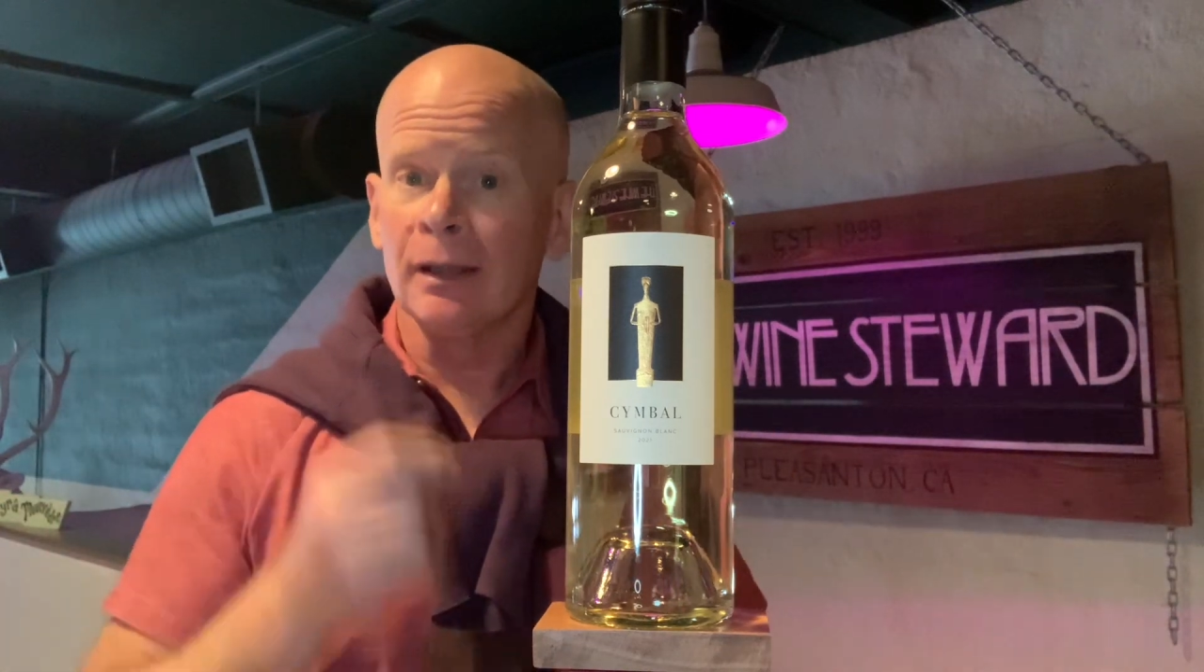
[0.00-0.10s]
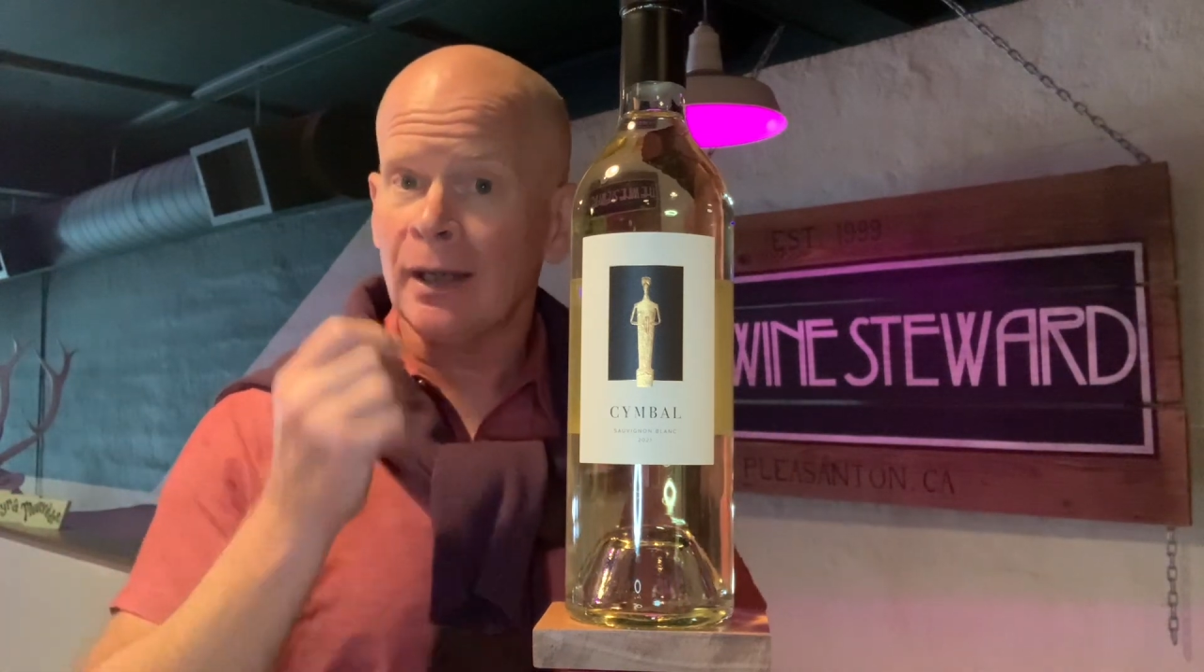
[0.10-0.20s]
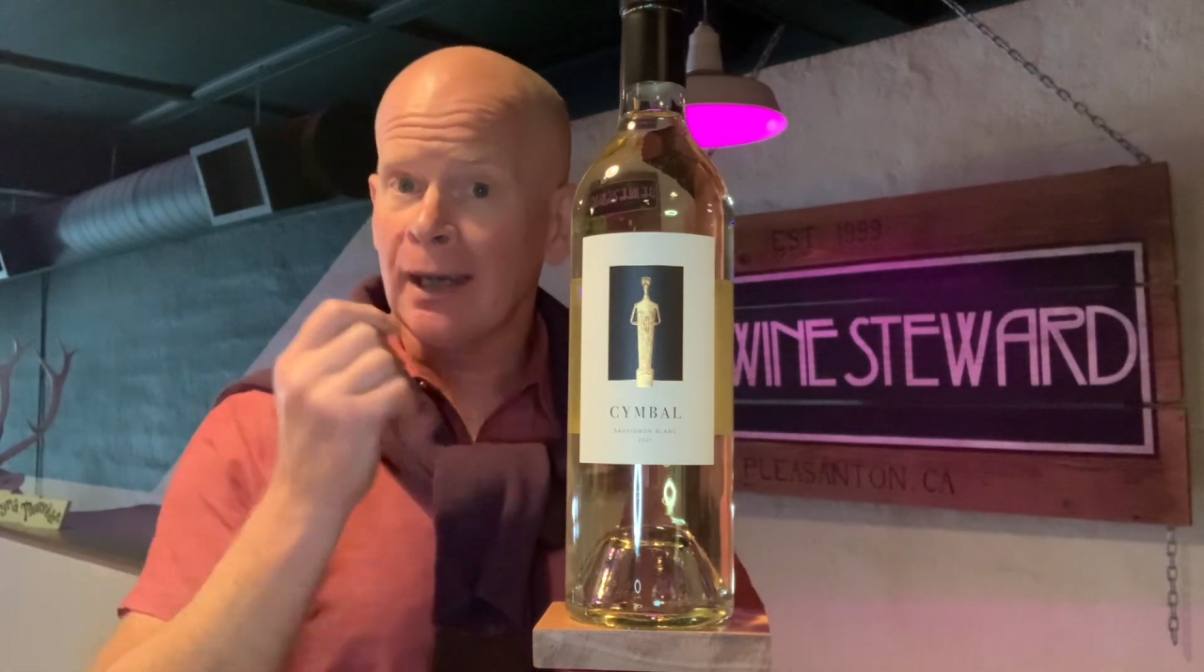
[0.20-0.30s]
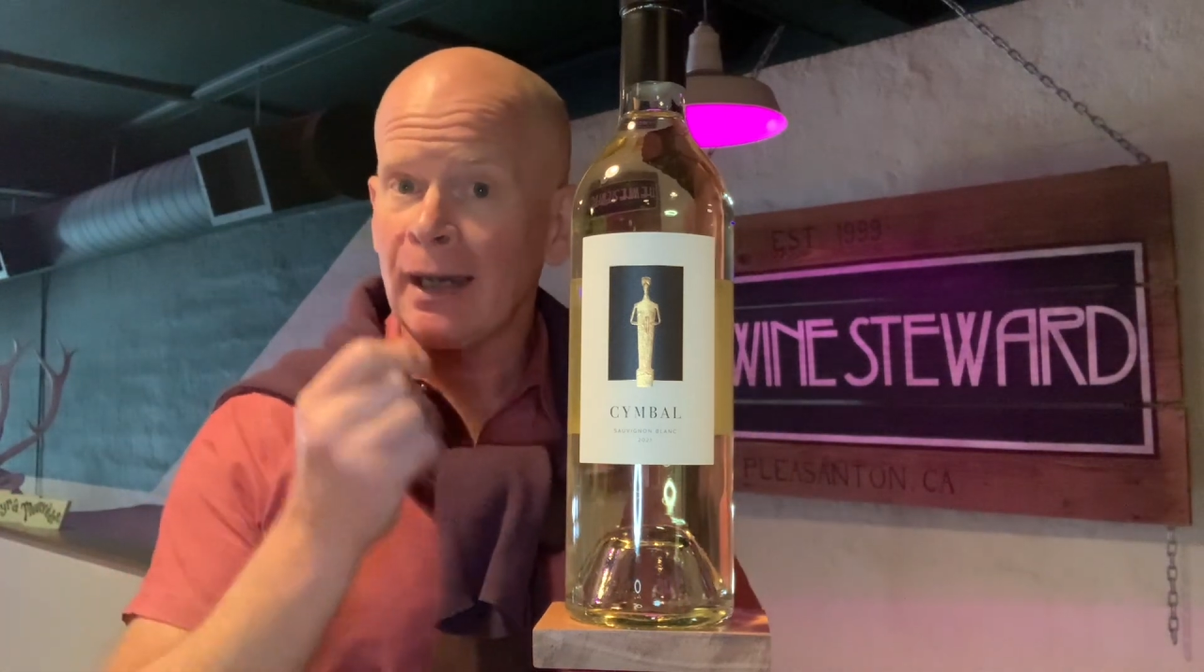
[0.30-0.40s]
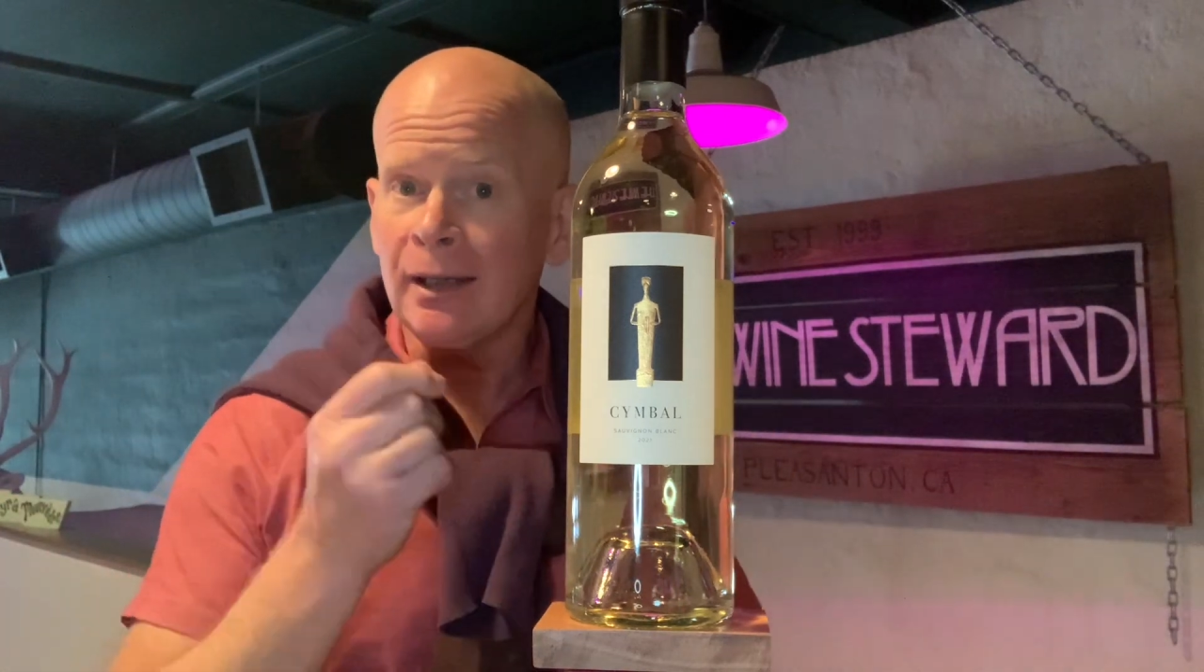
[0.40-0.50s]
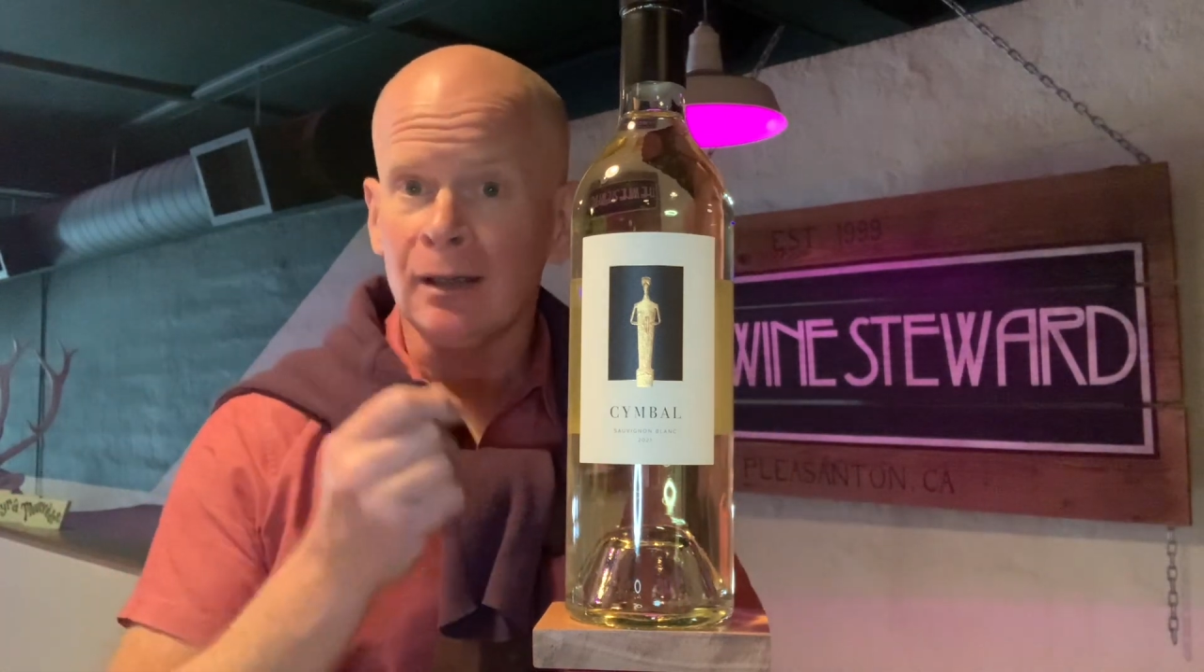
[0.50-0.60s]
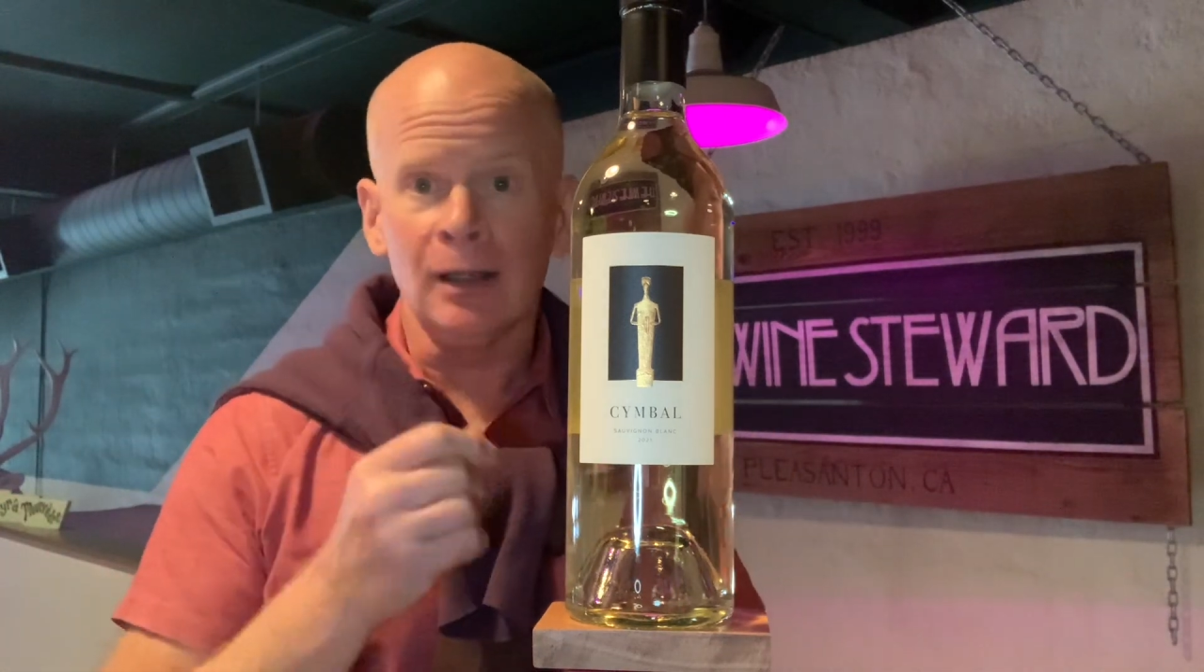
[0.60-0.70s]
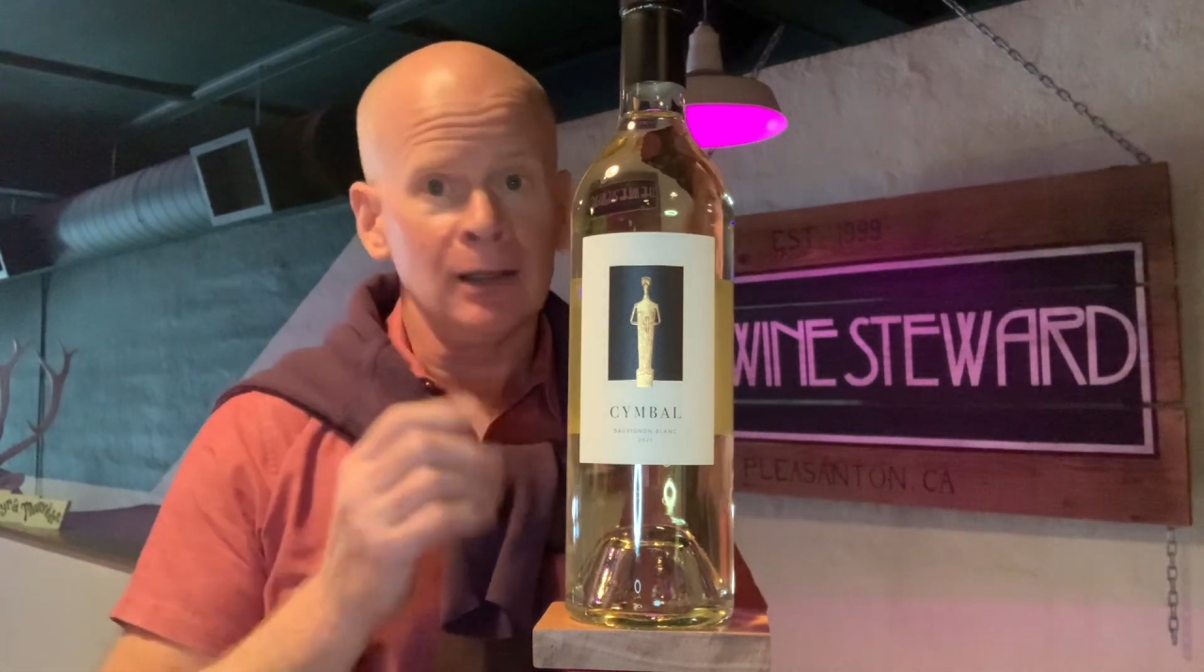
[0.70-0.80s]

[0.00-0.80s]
They had it.